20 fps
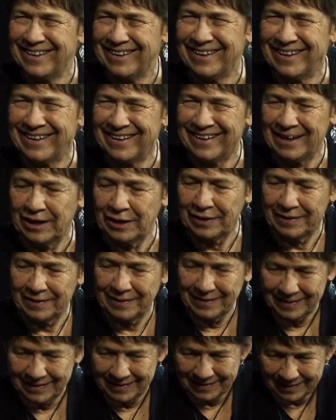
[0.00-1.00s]
Very yeah. good.
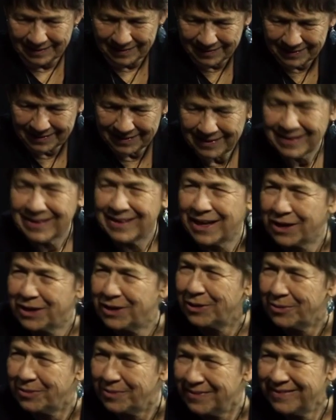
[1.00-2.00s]
Good job, Marilyn. Thank,
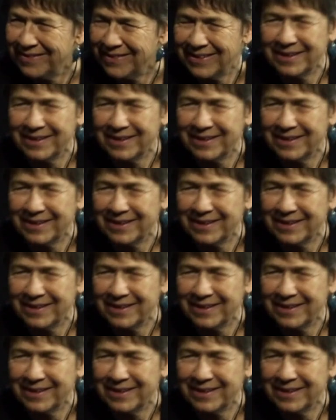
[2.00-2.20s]
thank you. you.